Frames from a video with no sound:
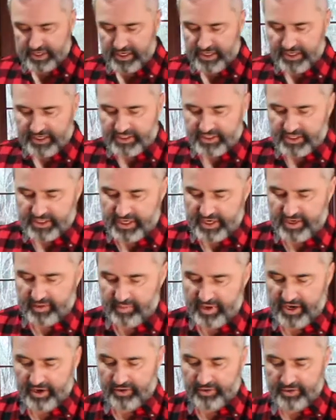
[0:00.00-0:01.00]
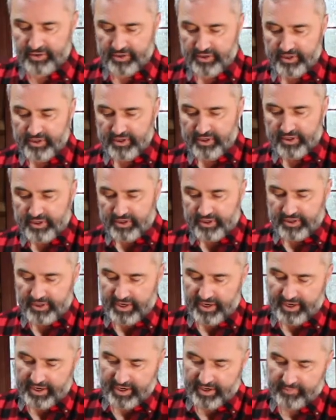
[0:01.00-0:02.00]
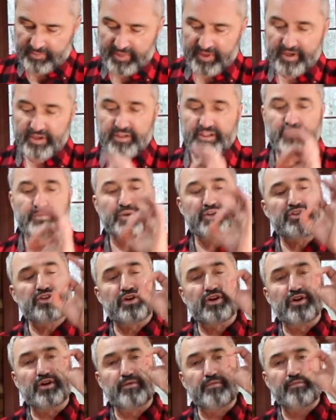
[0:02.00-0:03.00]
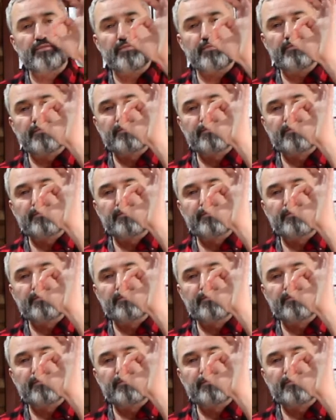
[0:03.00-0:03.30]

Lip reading: I like to cut about, just put your